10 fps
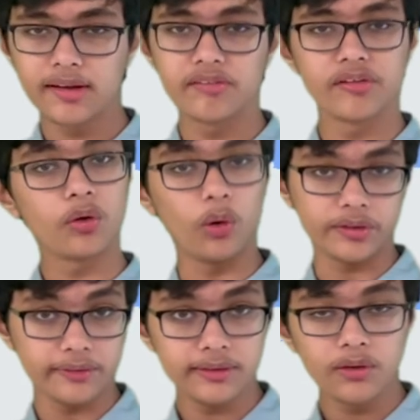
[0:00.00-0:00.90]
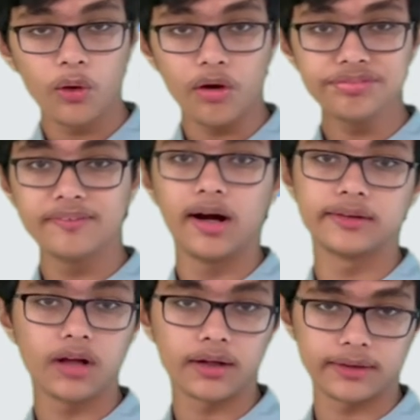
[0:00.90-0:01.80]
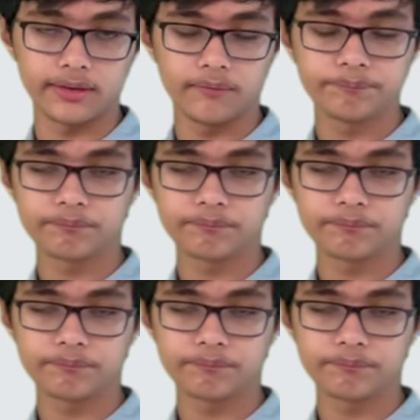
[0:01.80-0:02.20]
is the continent of Antarctica.